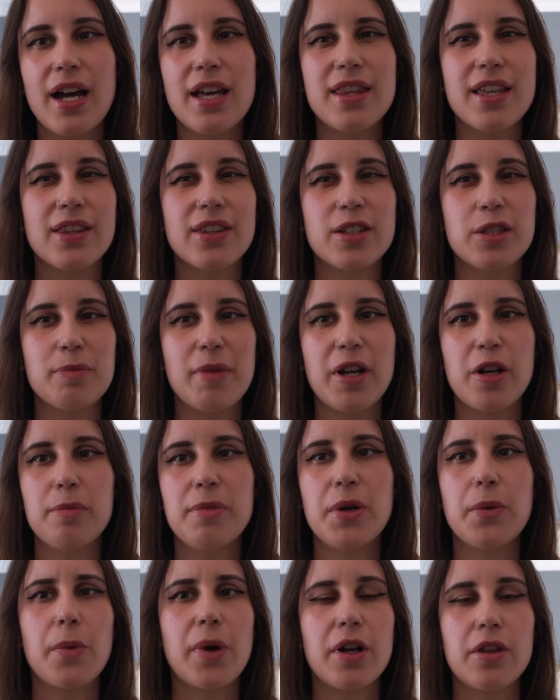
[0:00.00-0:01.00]
I think this might have
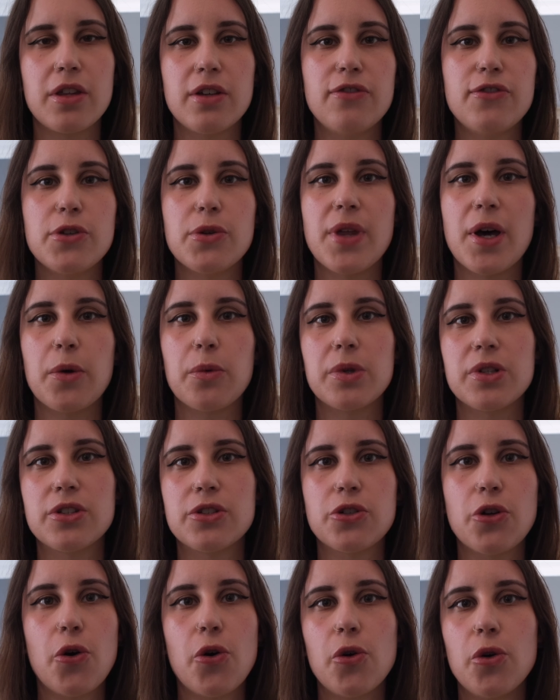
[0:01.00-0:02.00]
been one of the few that was
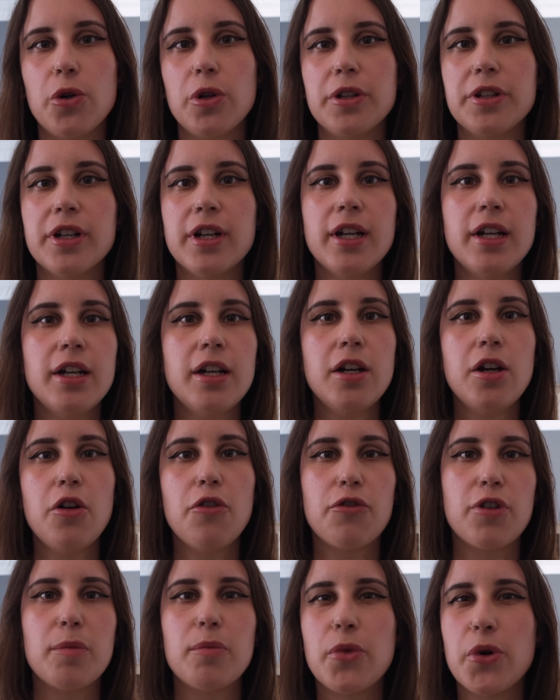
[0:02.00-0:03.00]
told
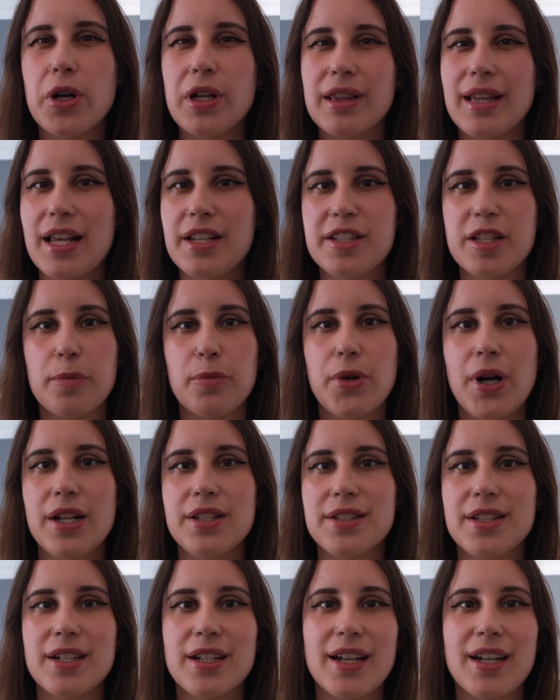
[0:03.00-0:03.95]
from more or less the present.